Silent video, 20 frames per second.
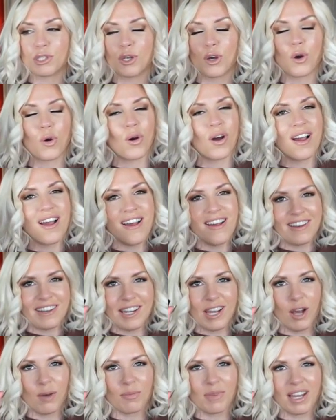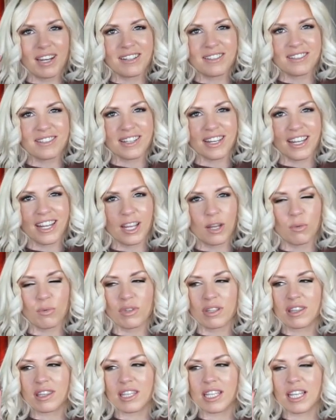so now I'm kind of sticking
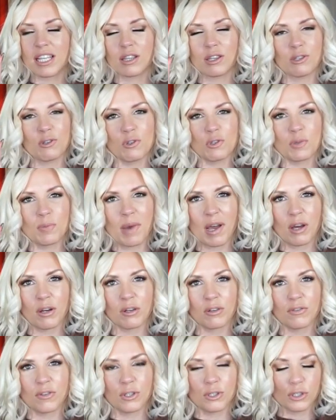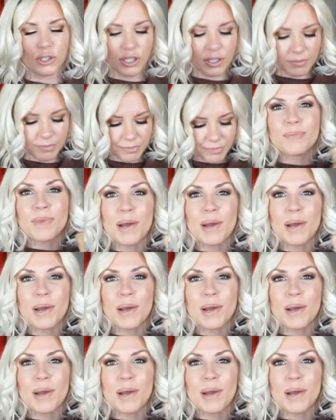with the loose powder version.